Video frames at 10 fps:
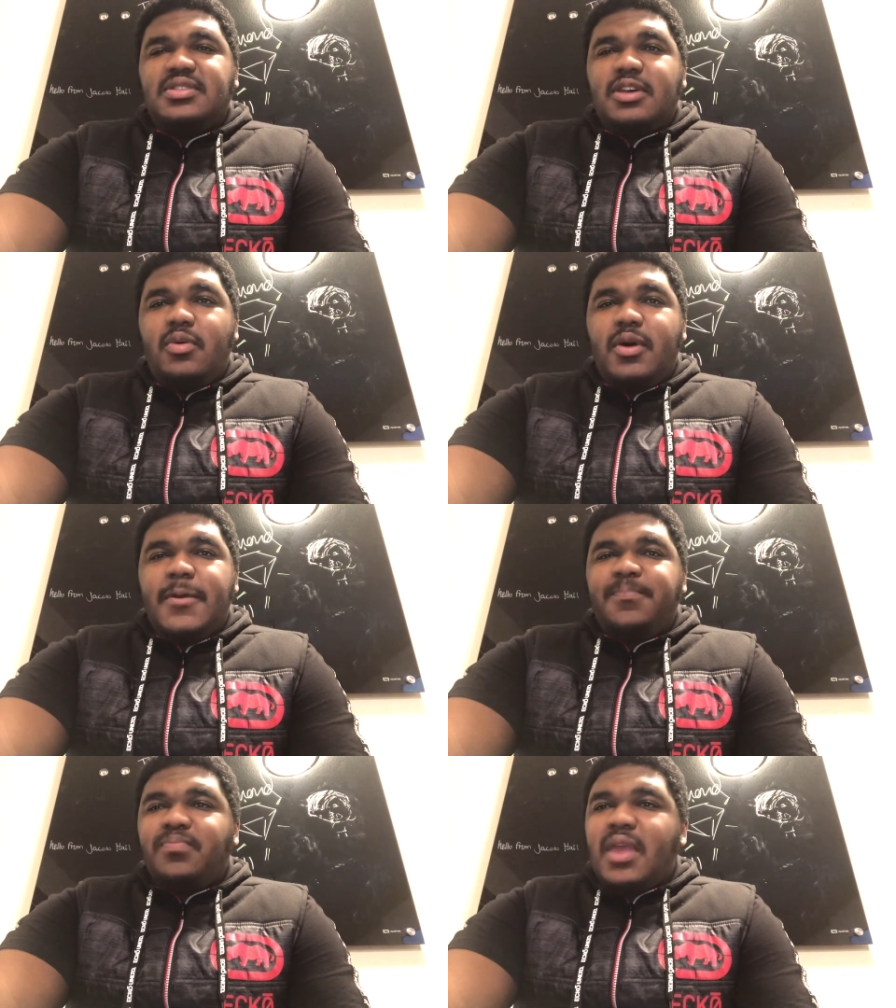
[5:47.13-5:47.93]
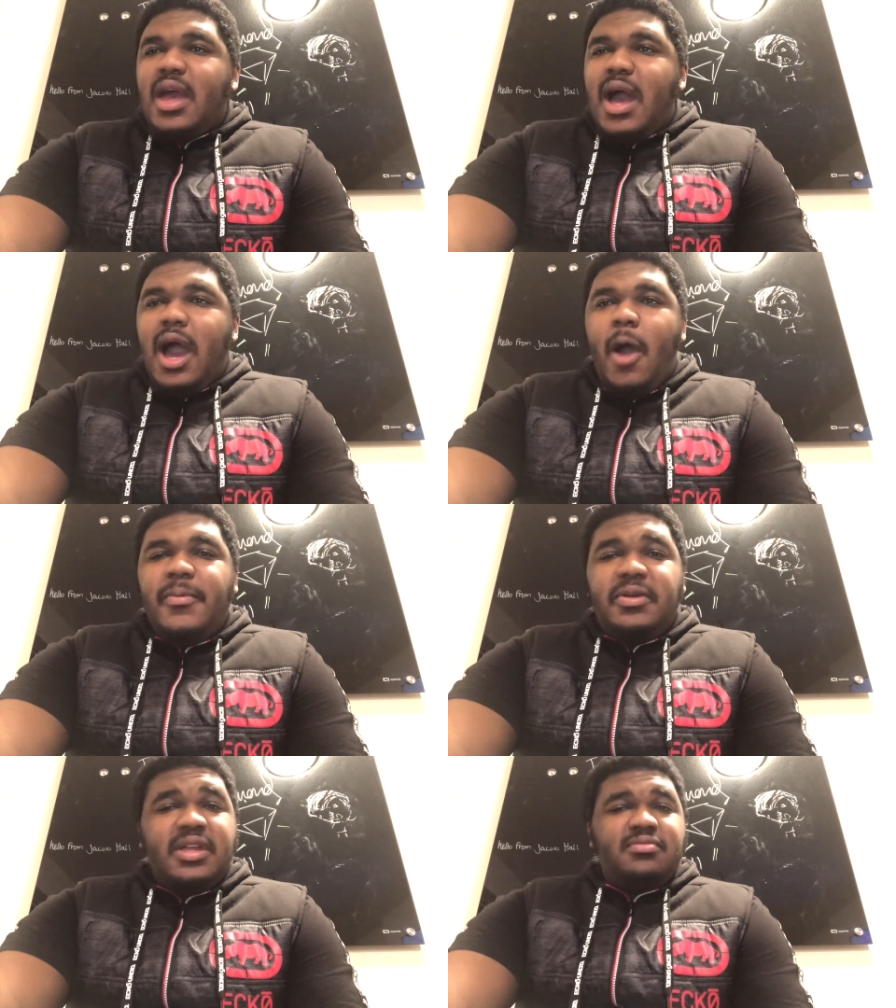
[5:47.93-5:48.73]
So um, I
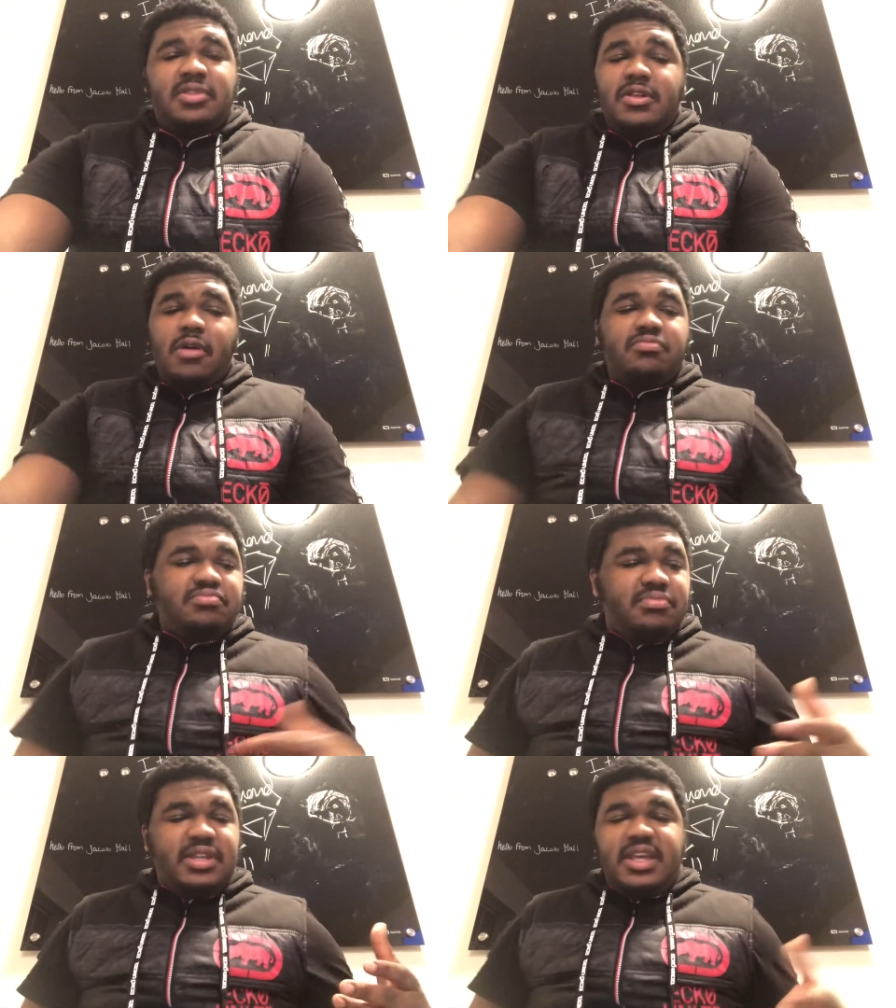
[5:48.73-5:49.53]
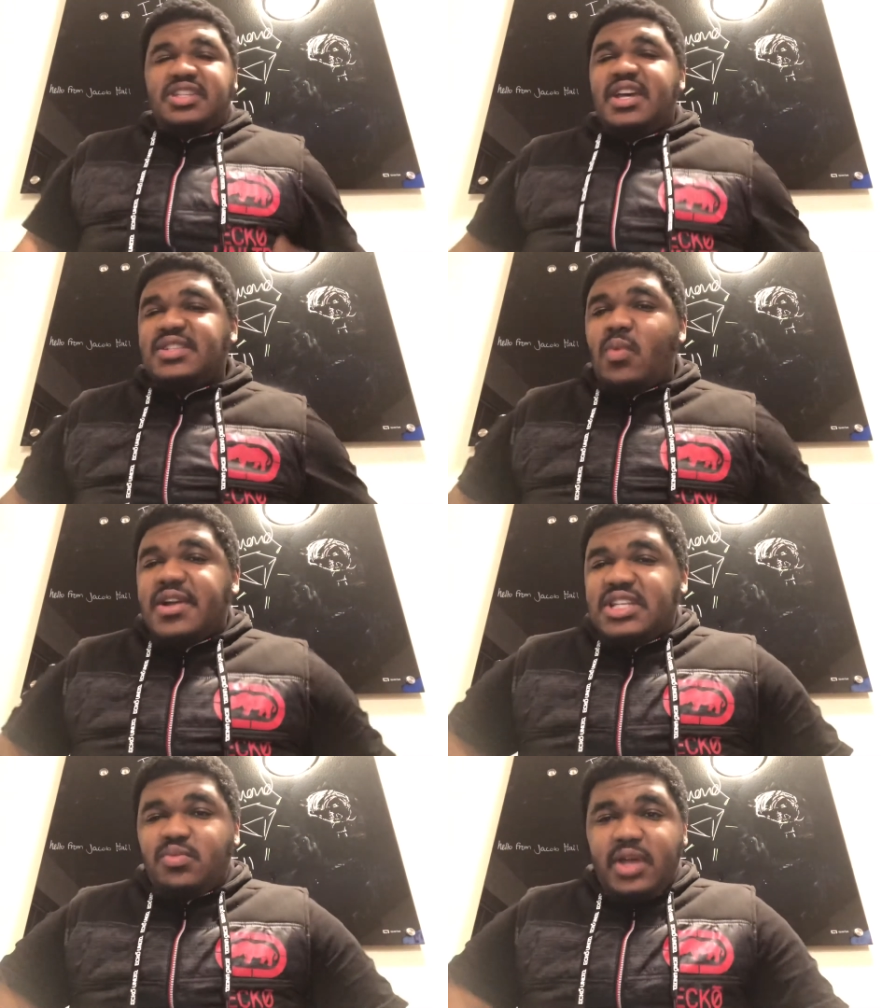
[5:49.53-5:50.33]
hope you can you know get a chance to
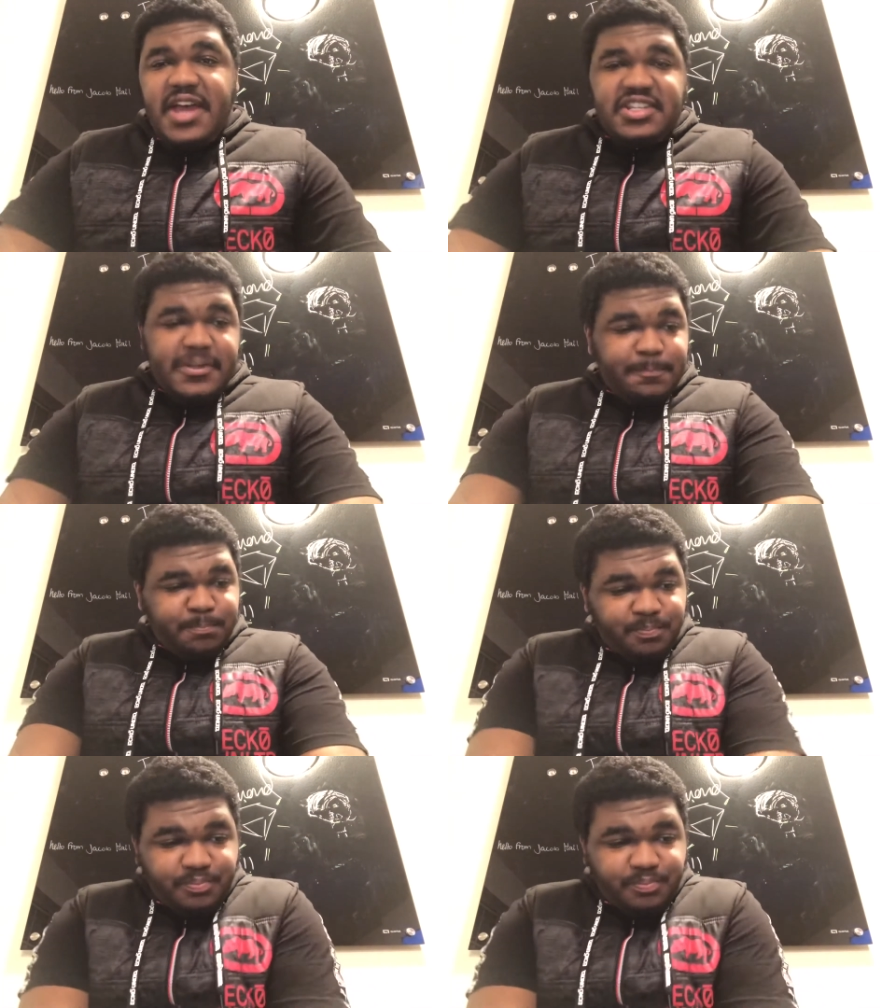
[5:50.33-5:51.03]
watch his reaction